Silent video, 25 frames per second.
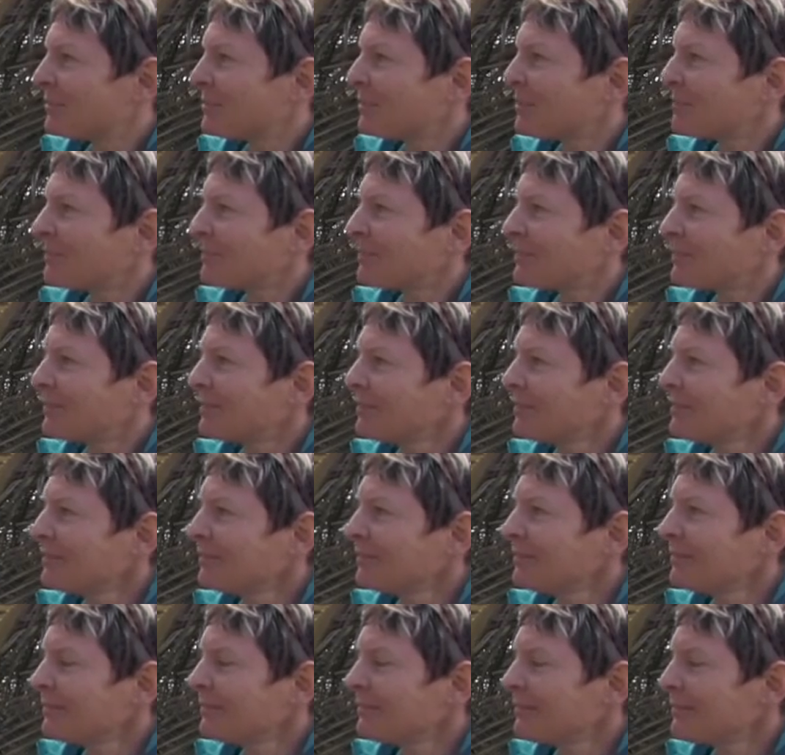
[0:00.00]

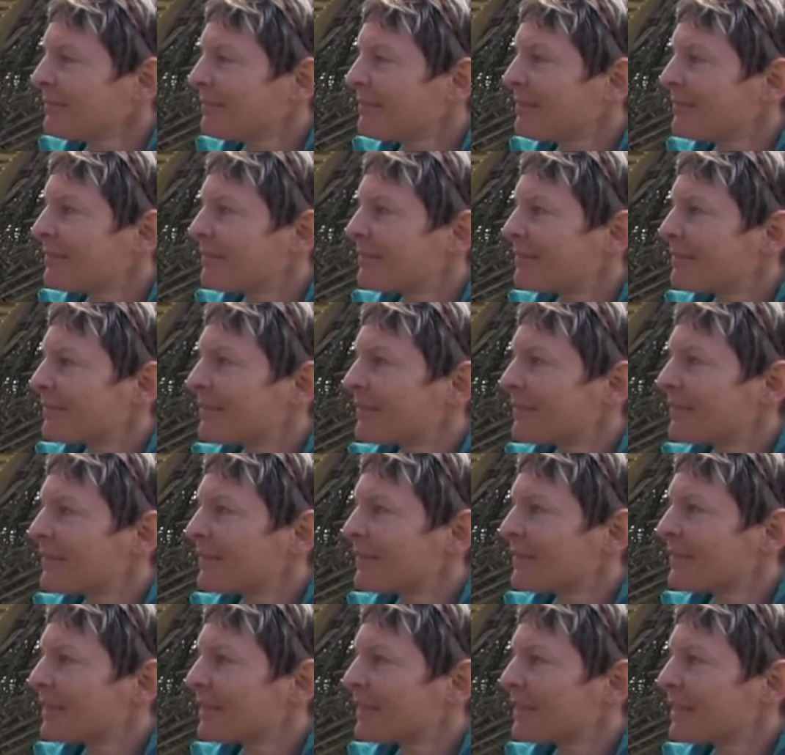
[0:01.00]

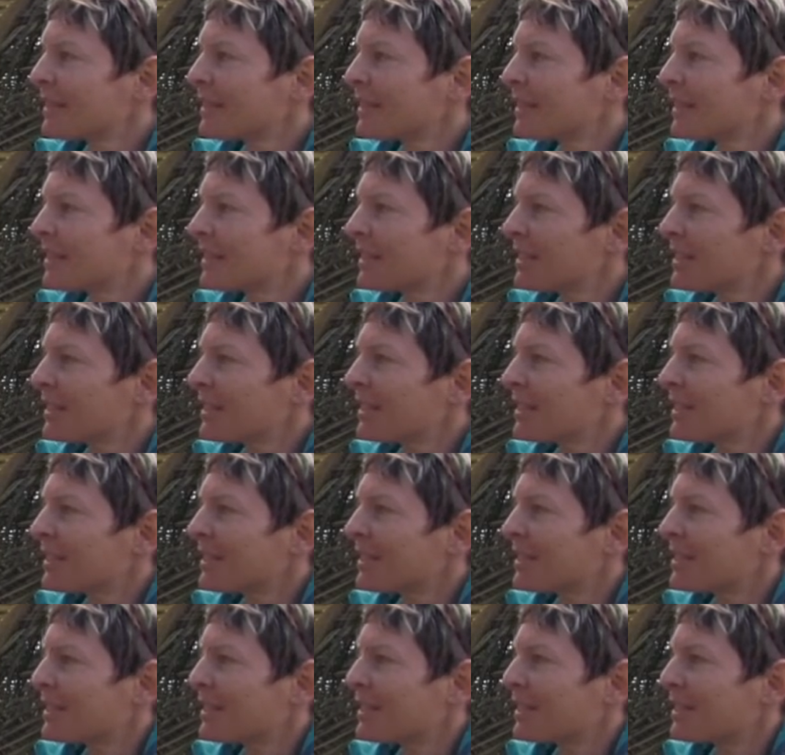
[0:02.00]

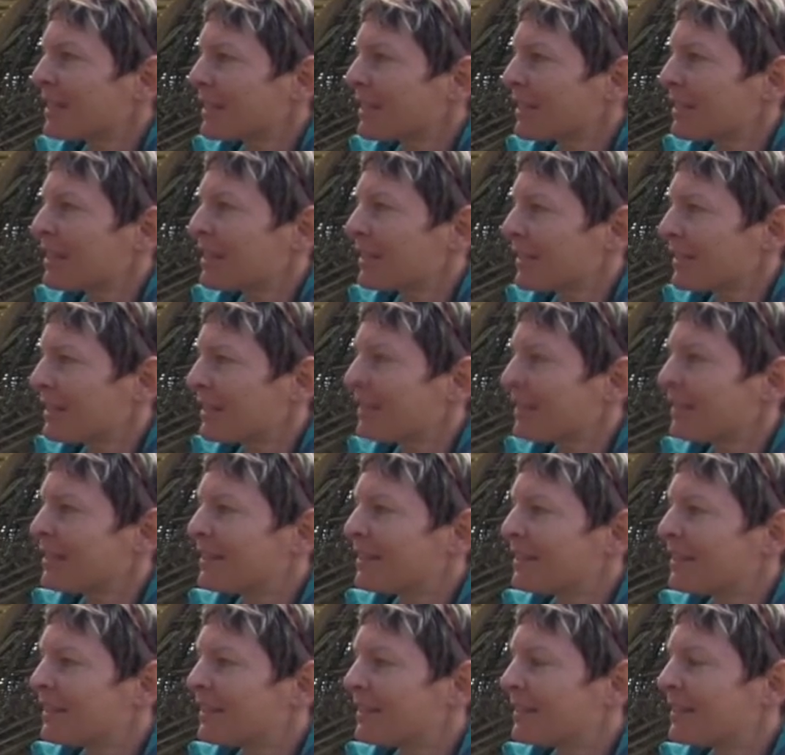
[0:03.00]

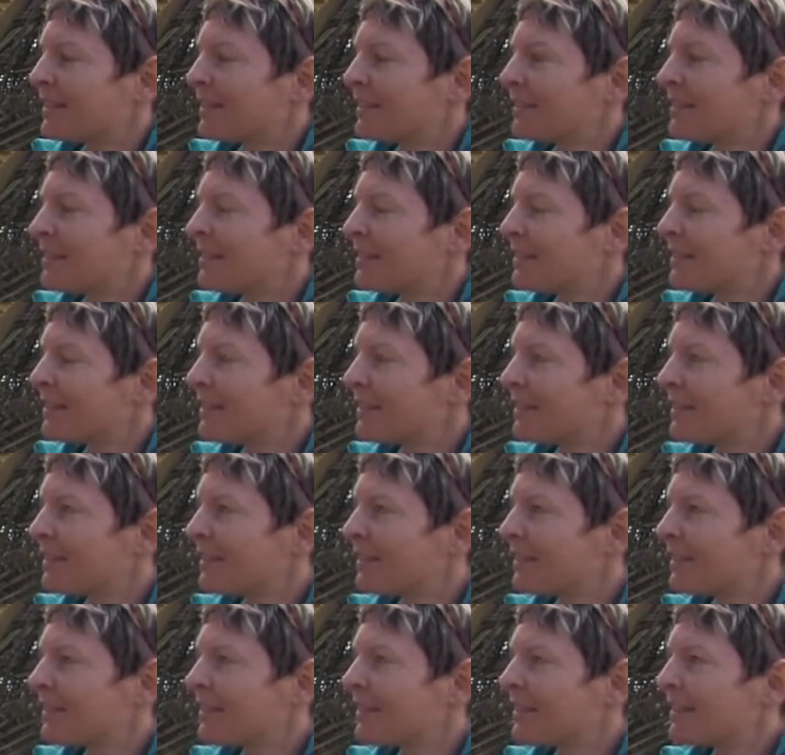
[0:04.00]

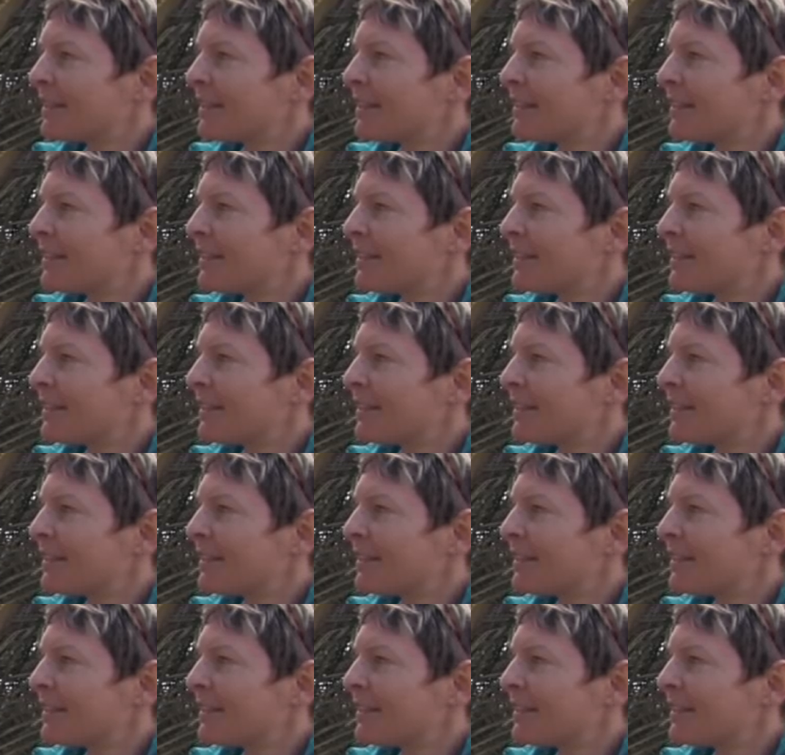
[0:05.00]
(not speaking)